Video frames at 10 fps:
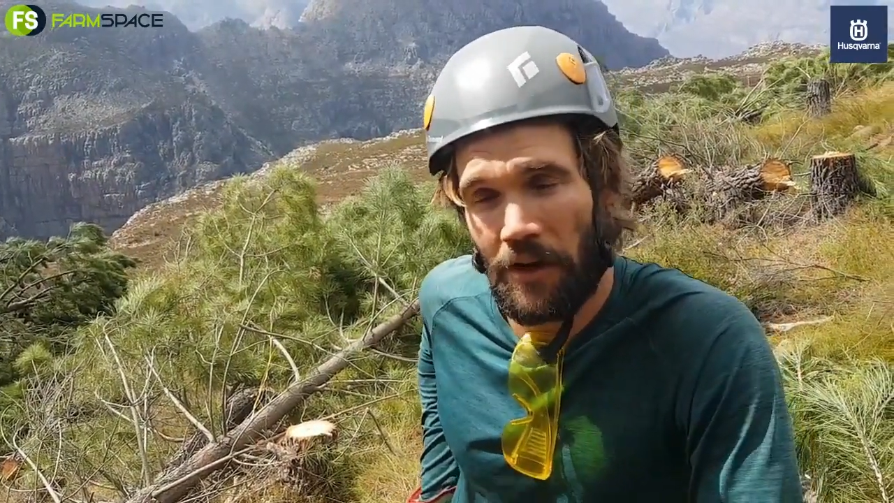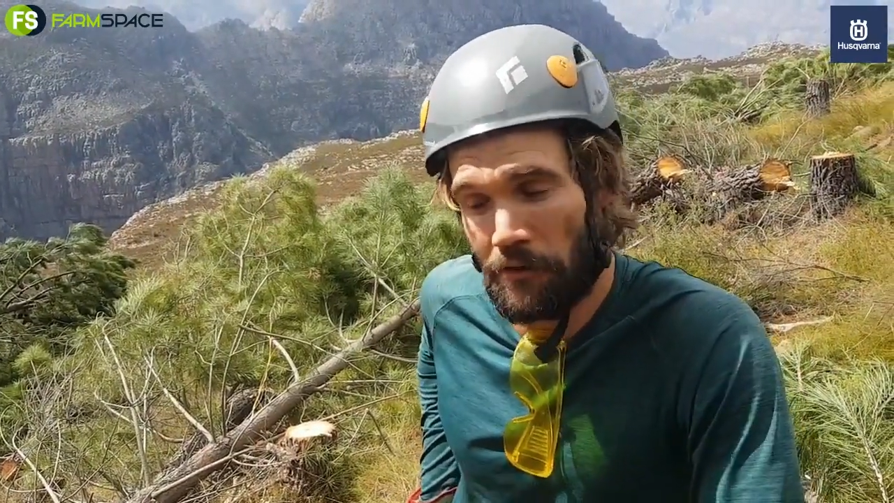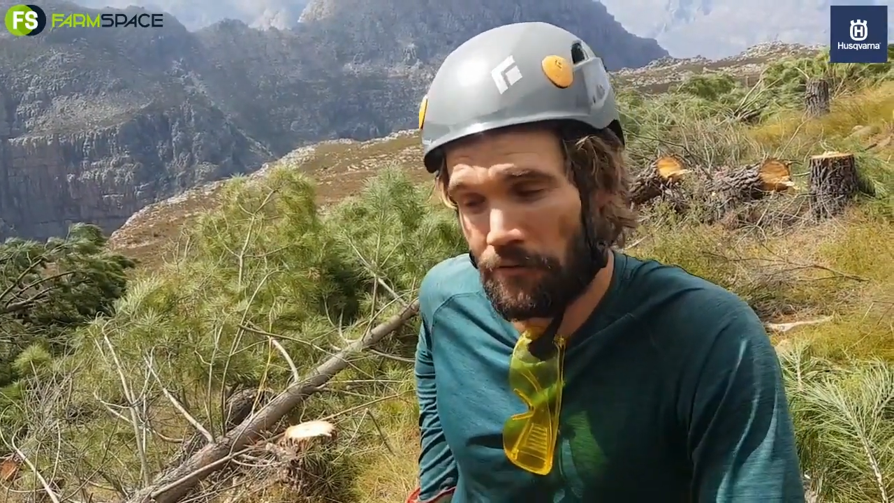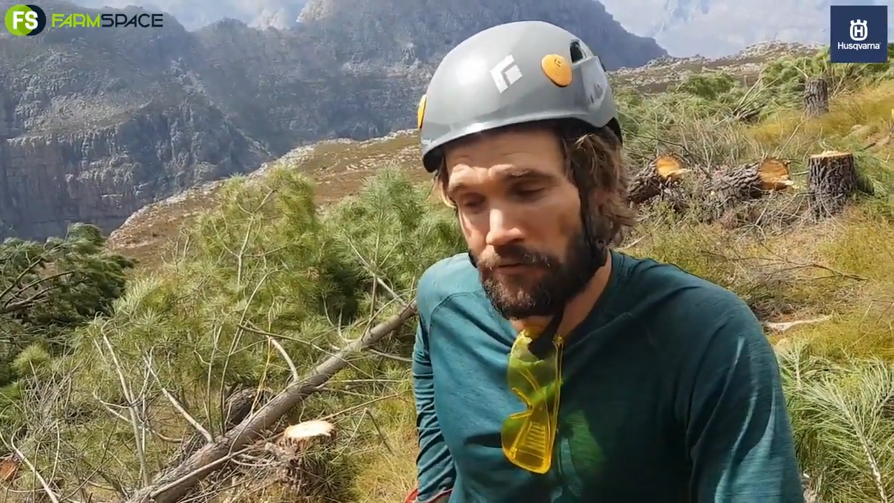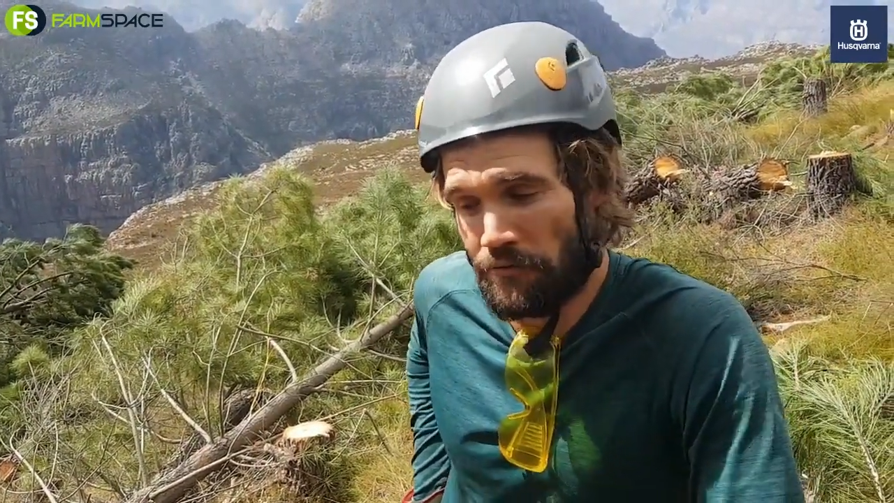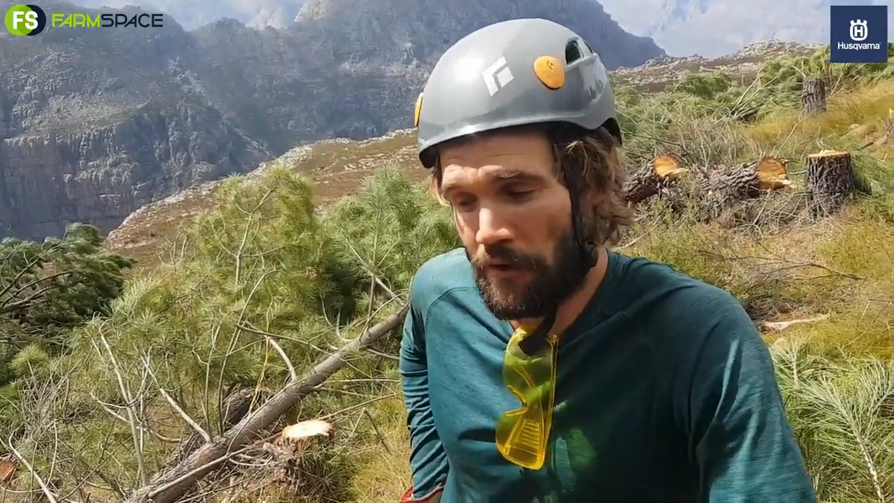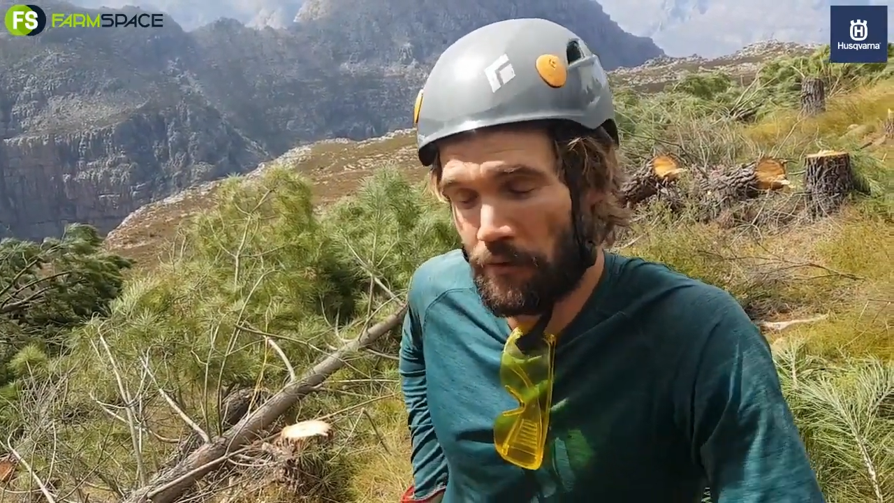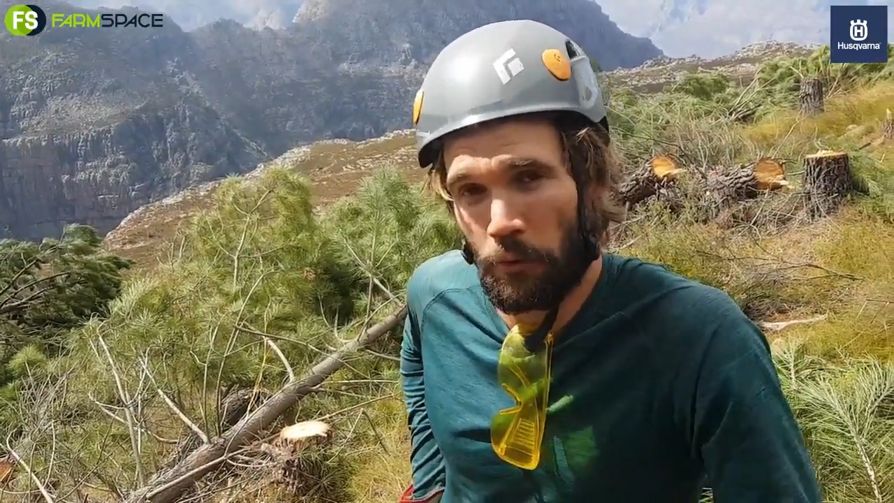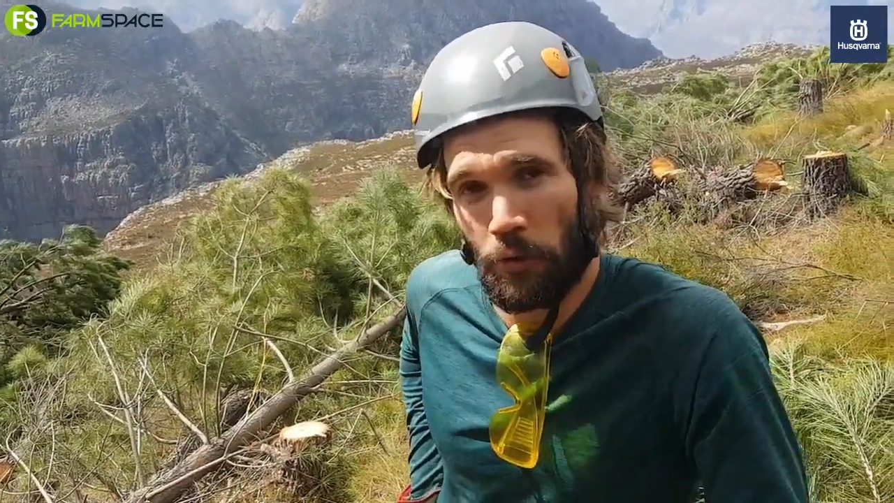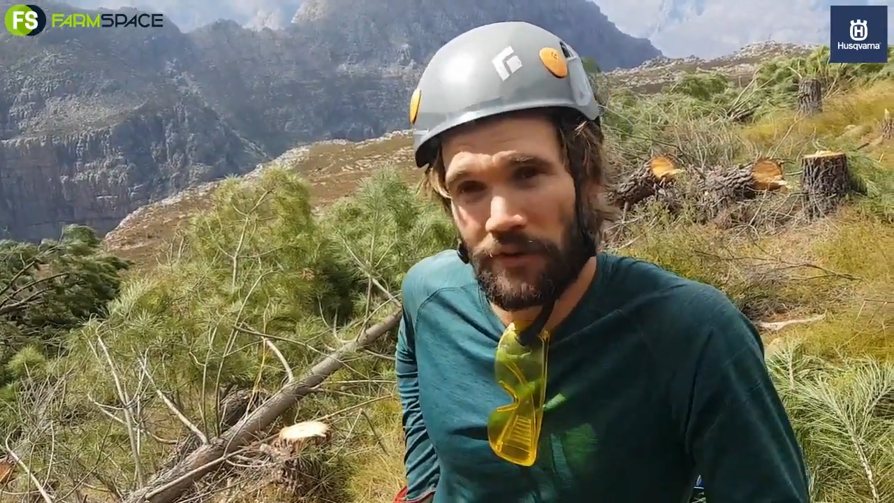
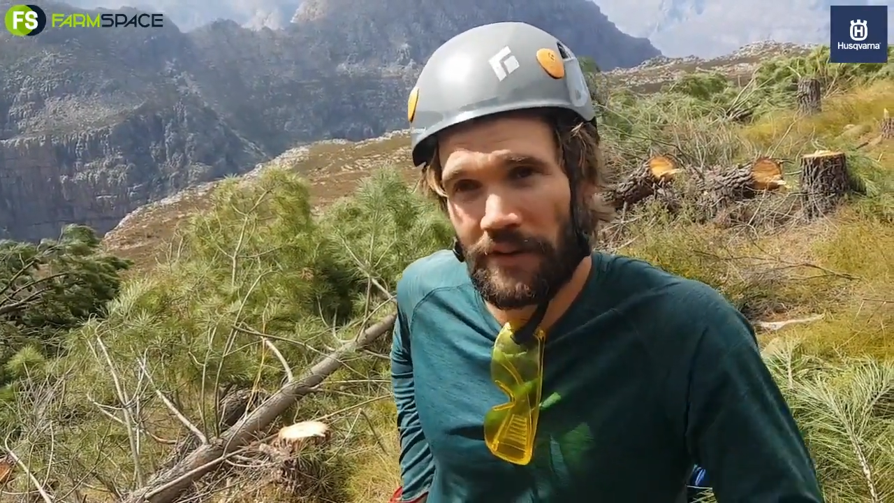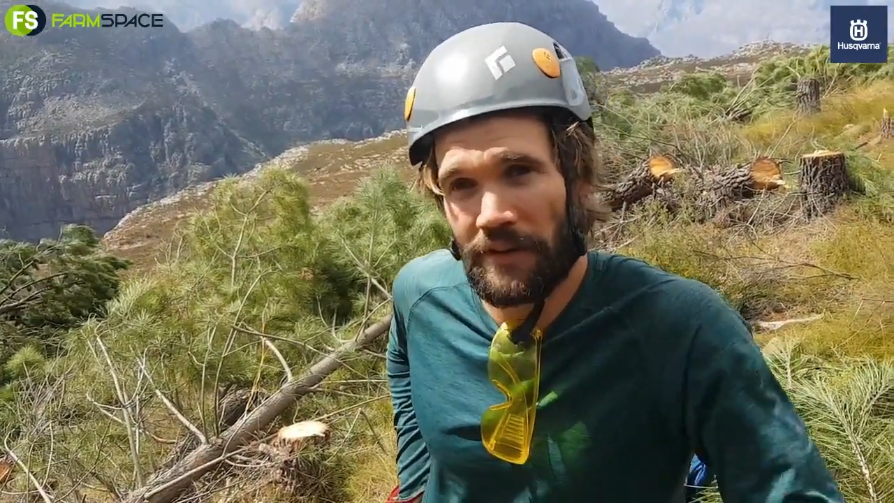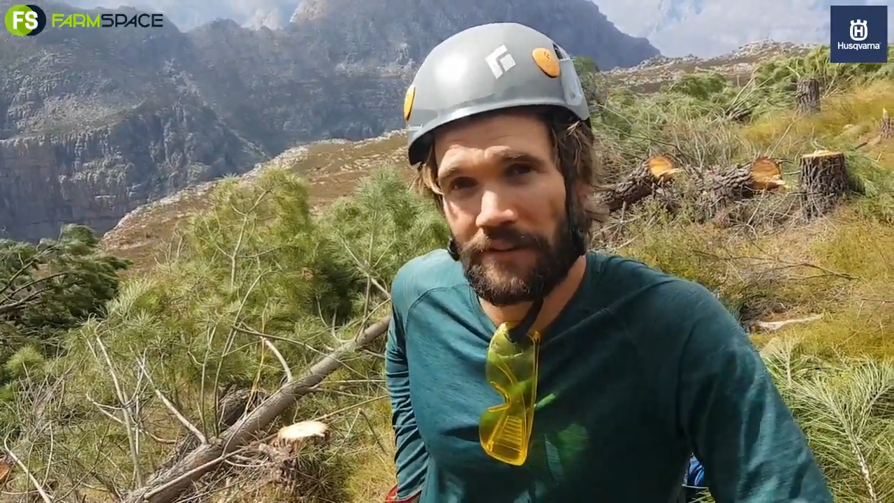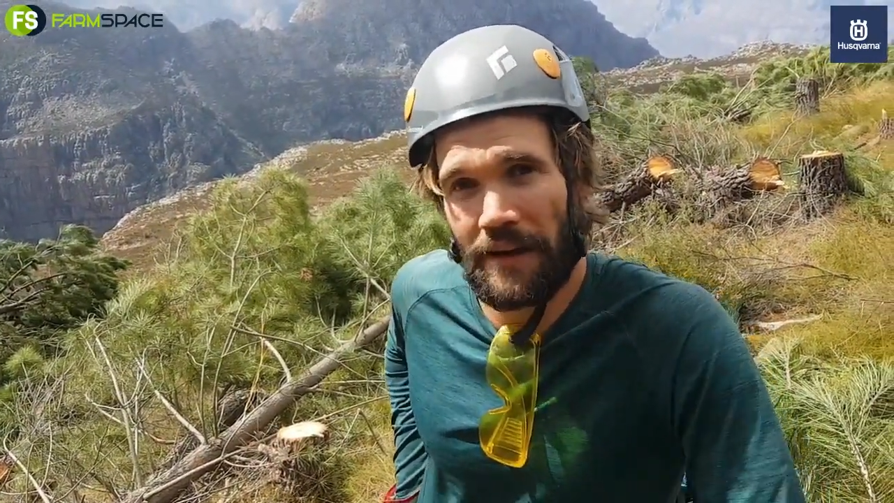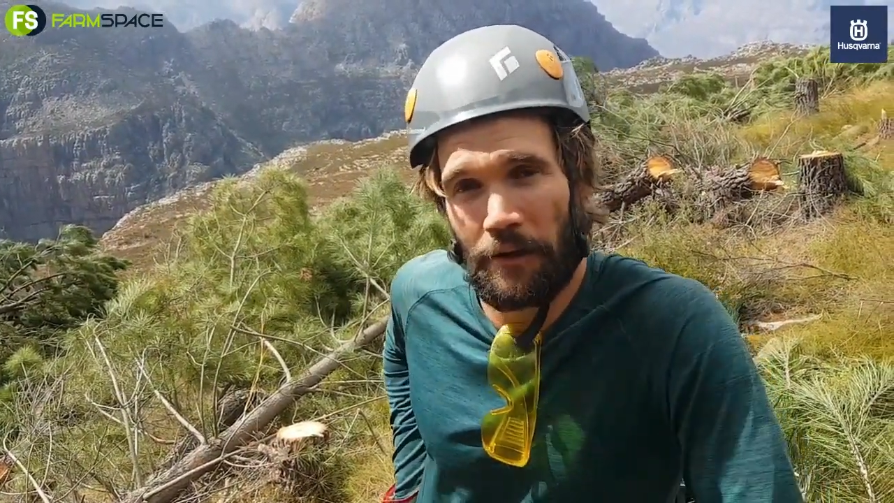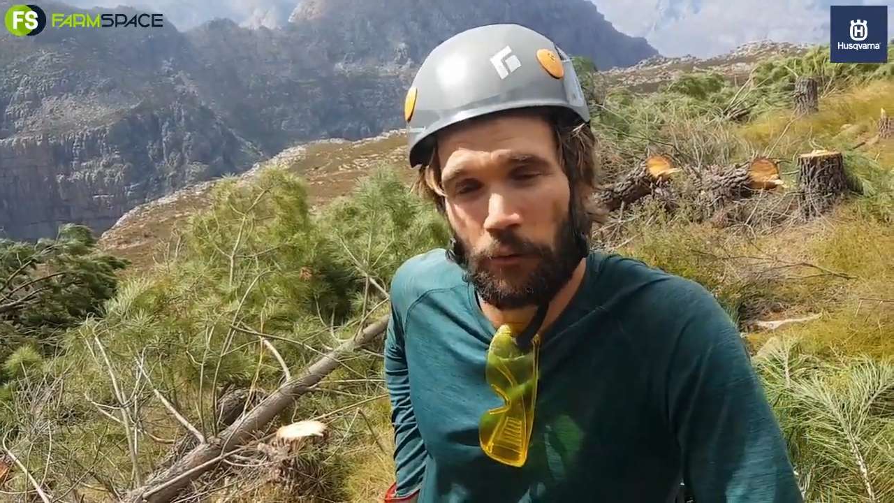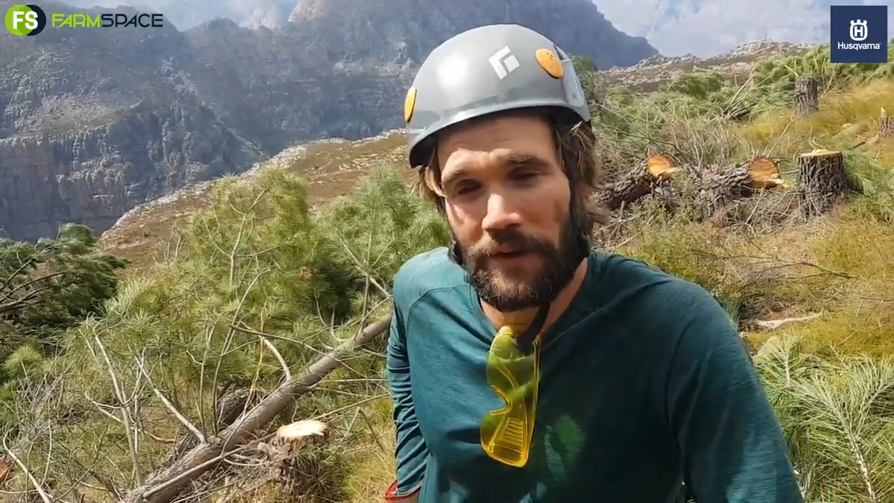of the water is,